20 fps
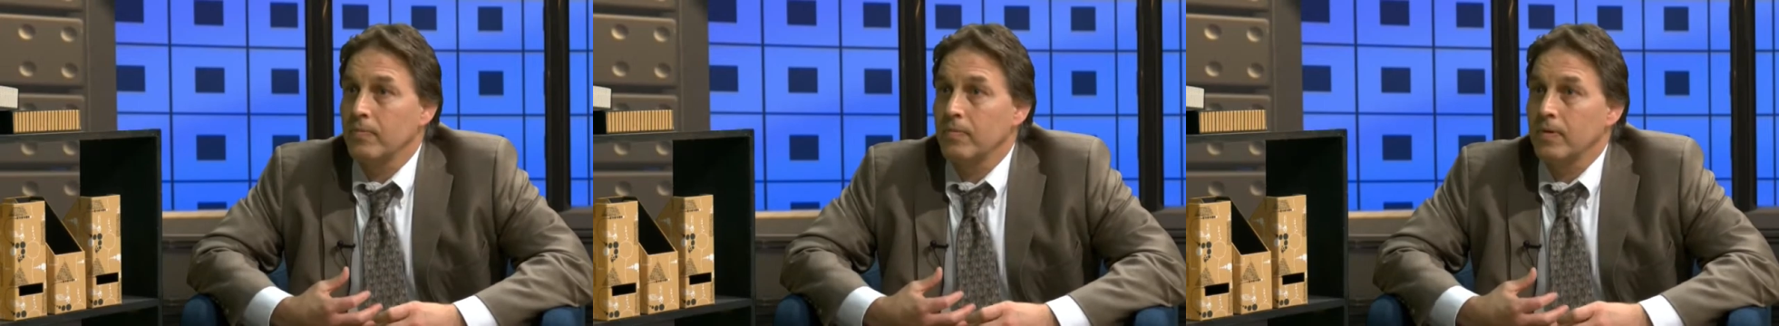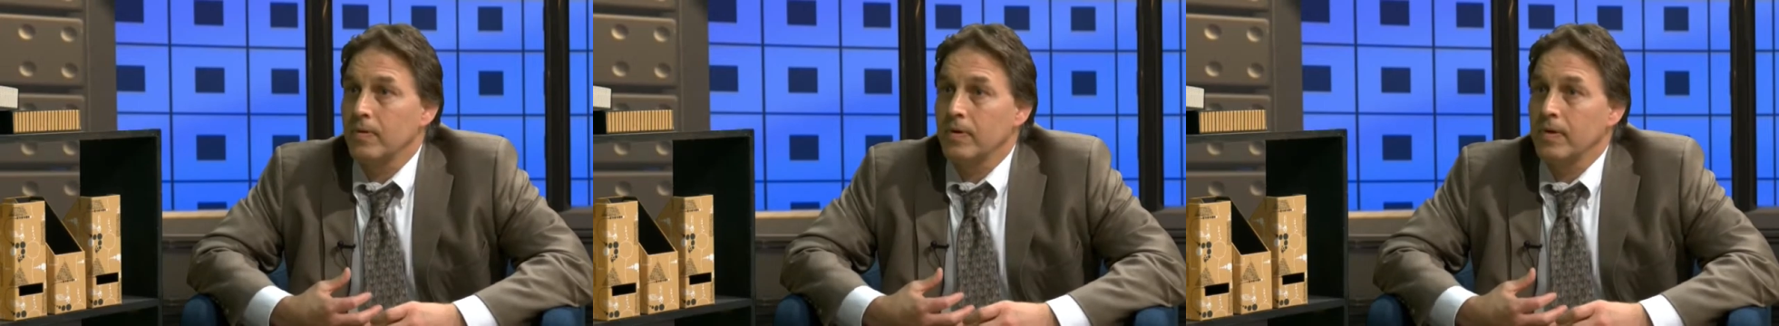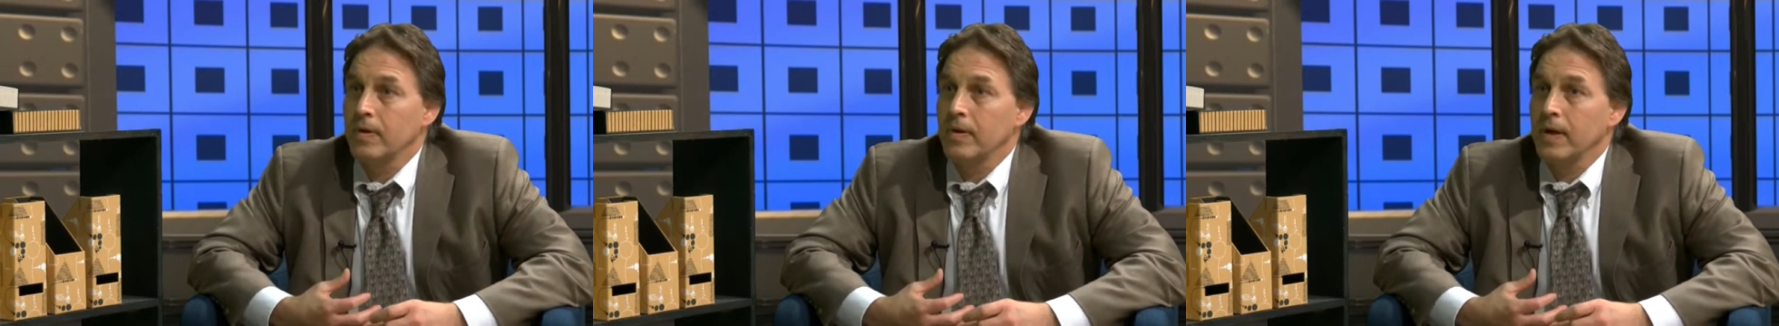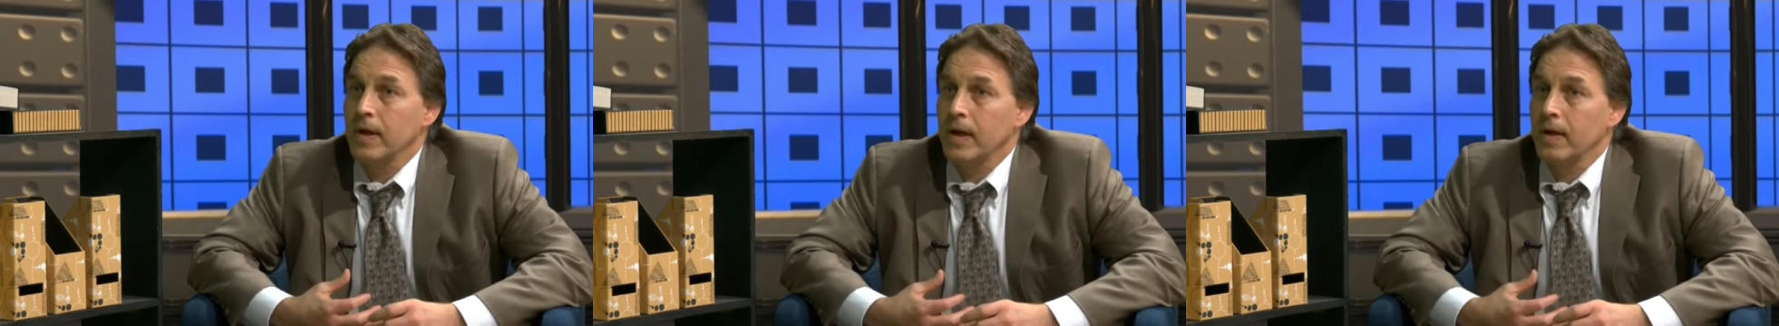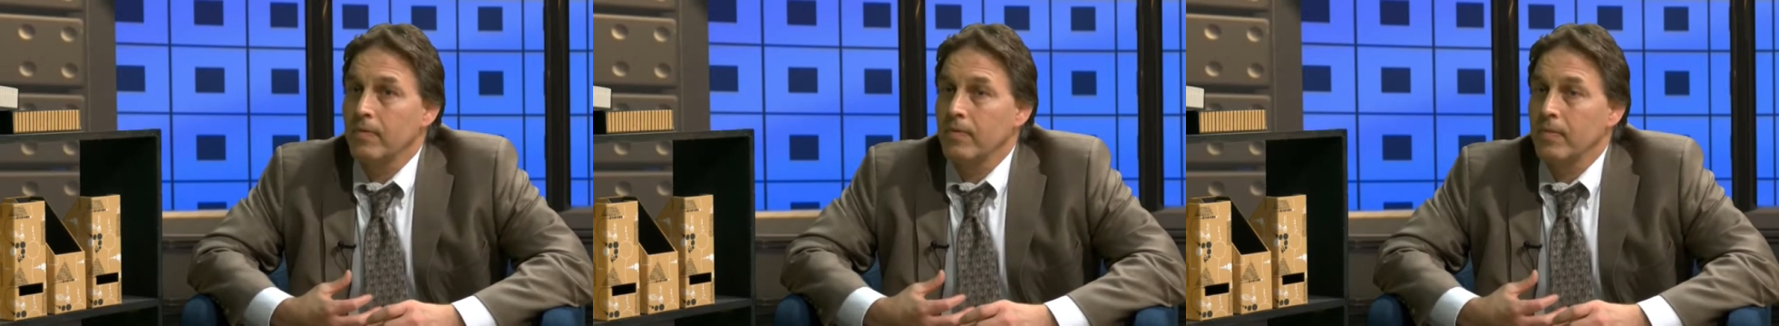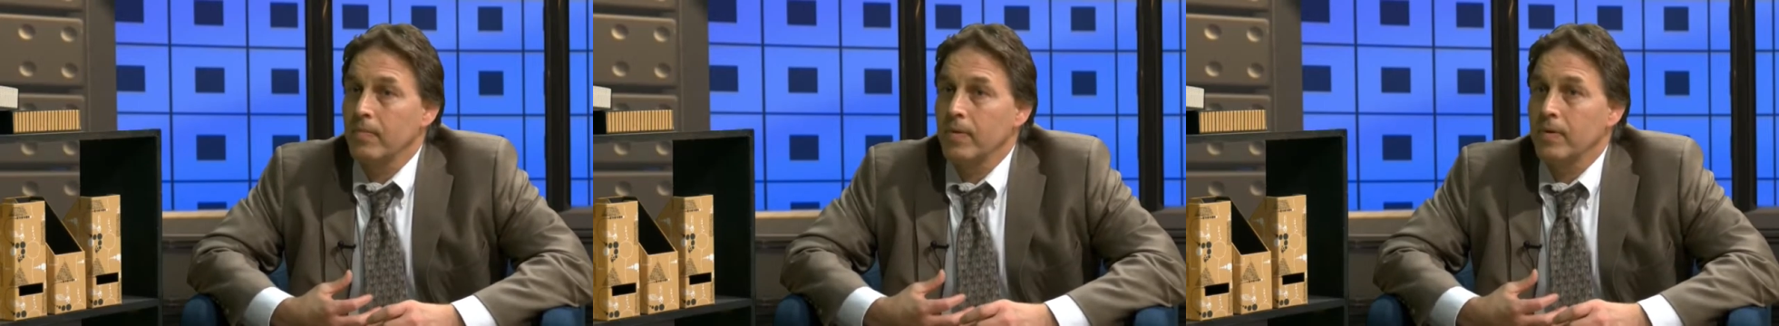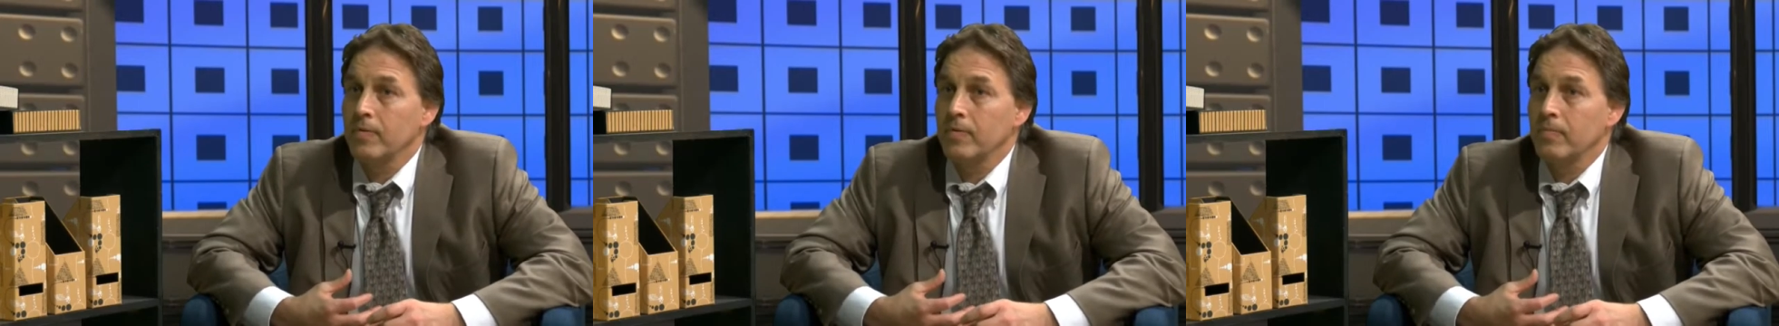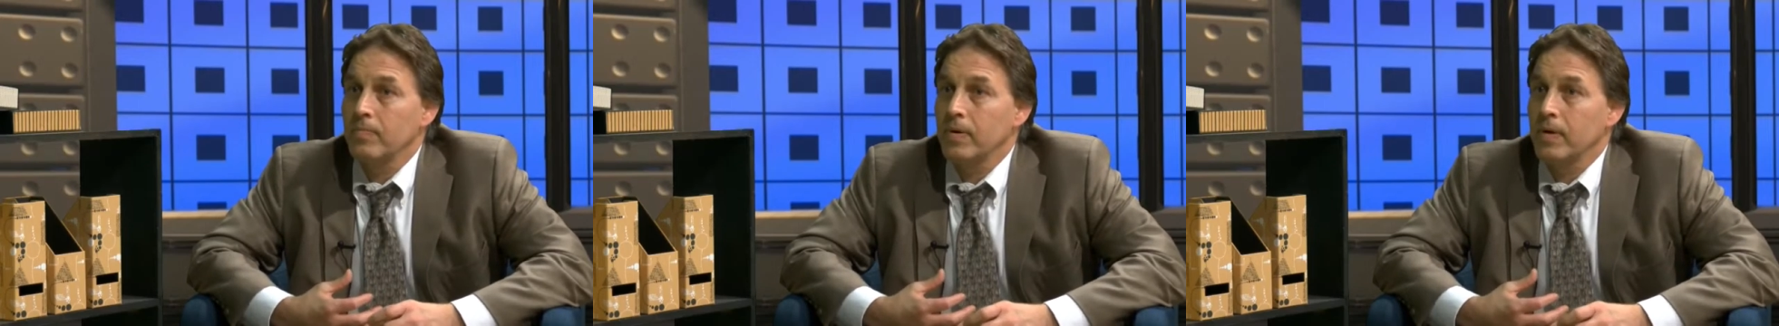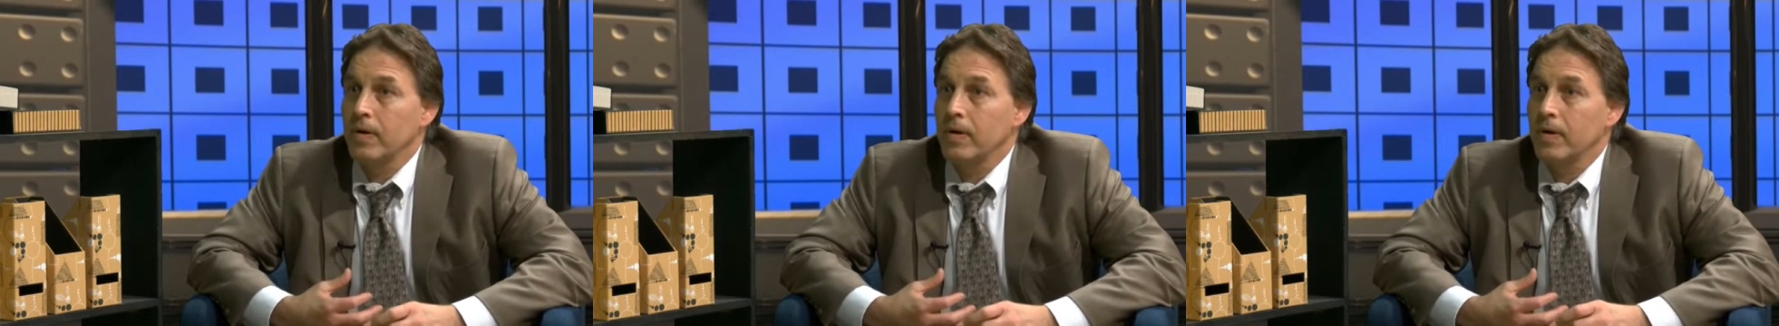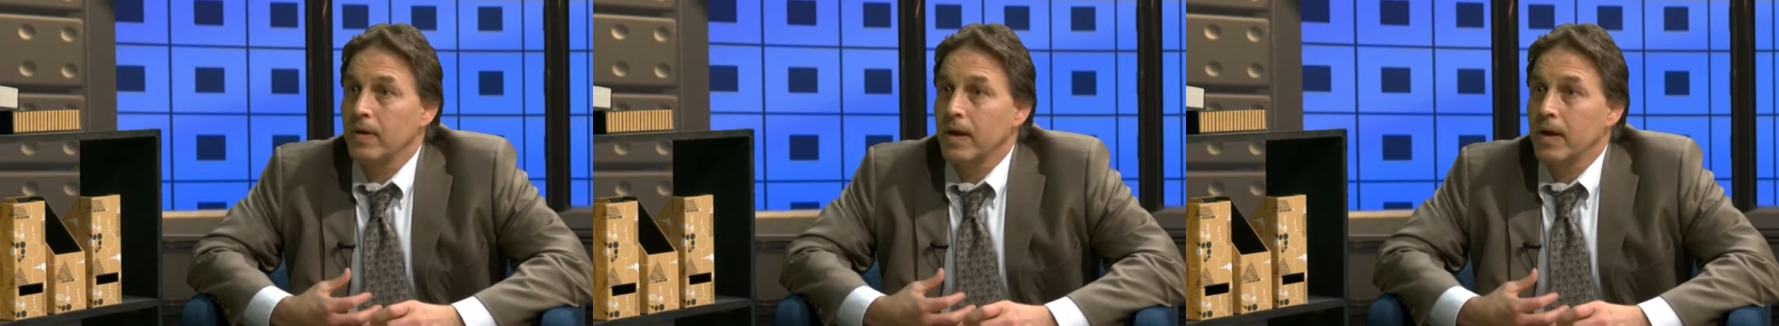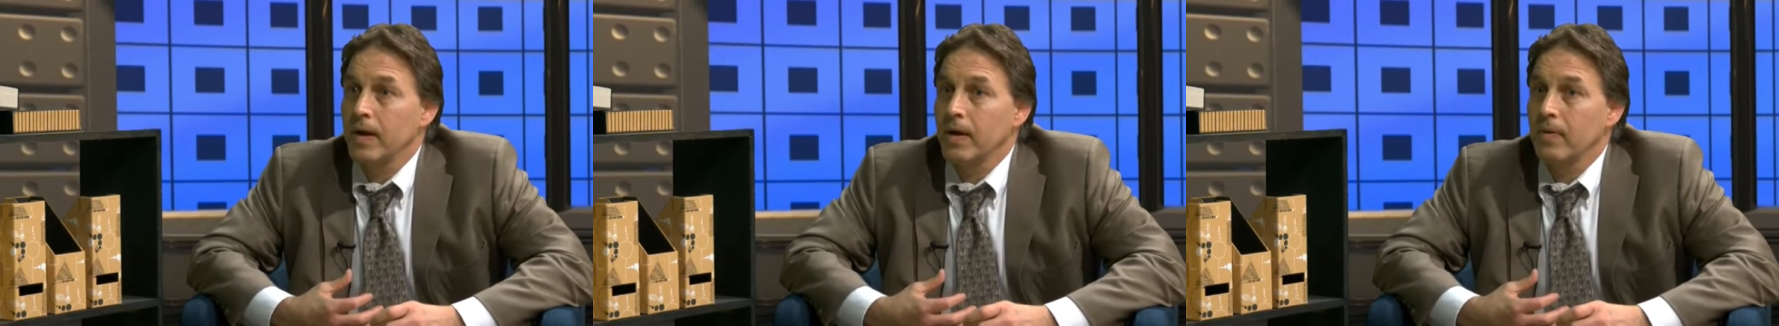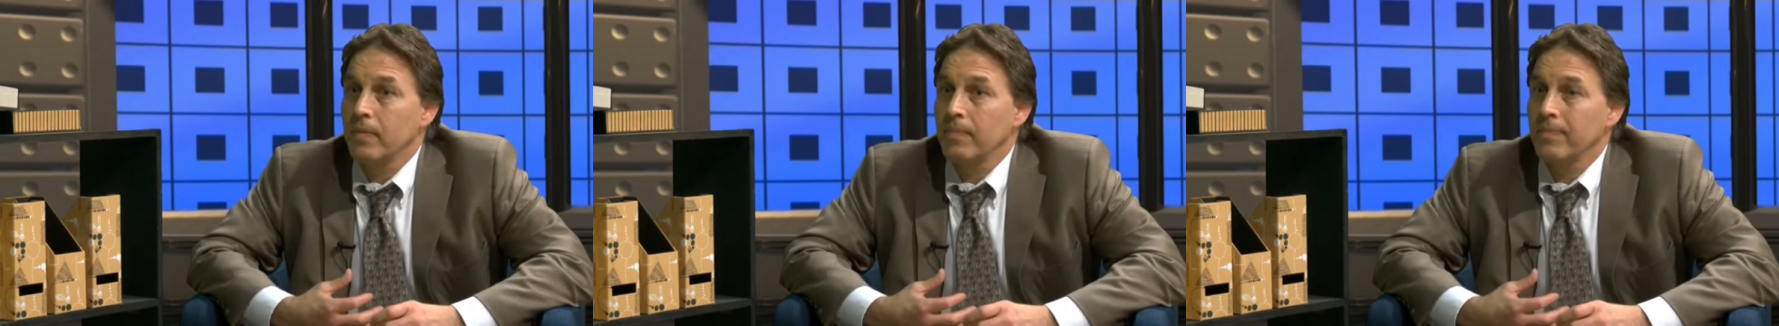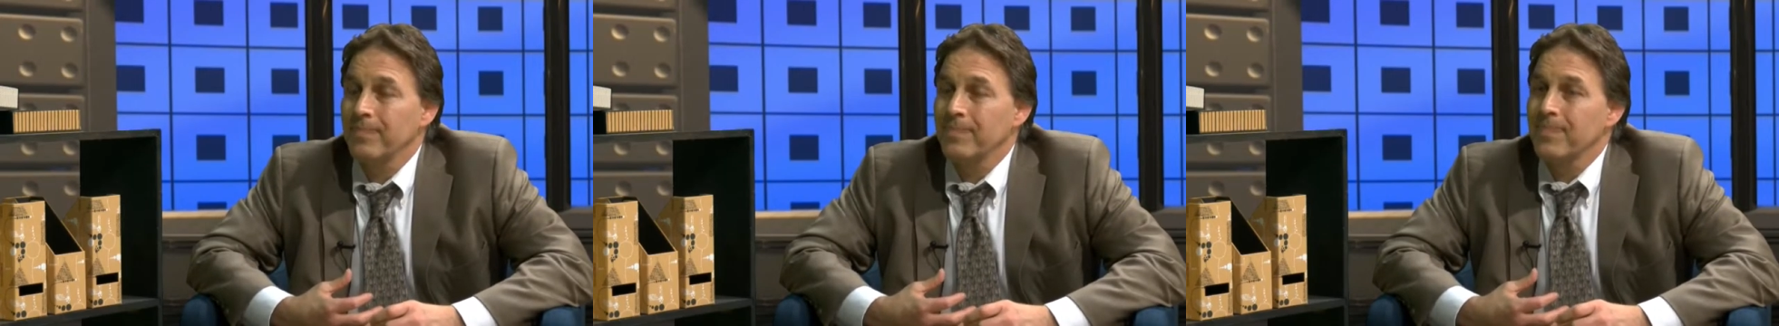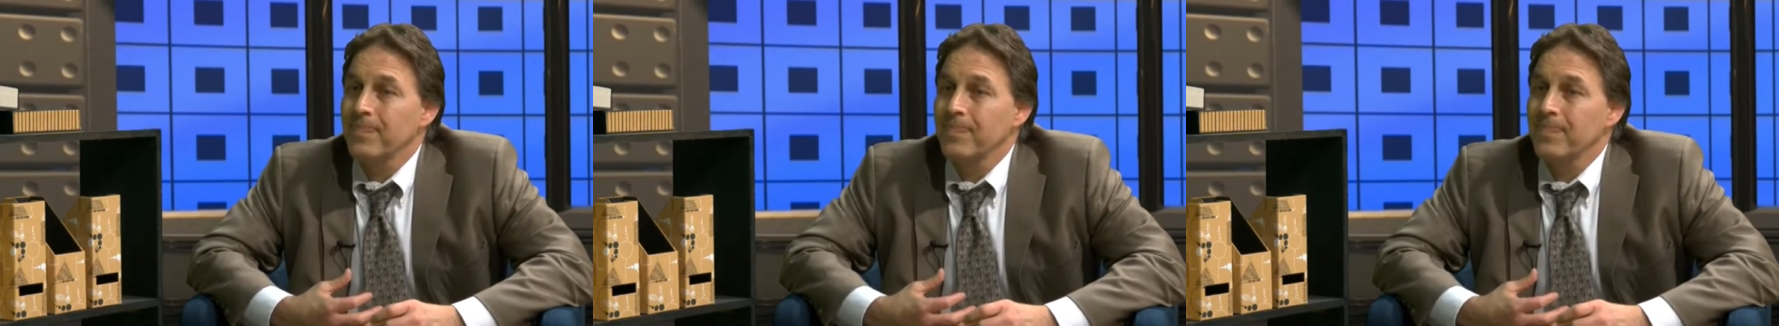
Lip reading: but didn't have the mental part down,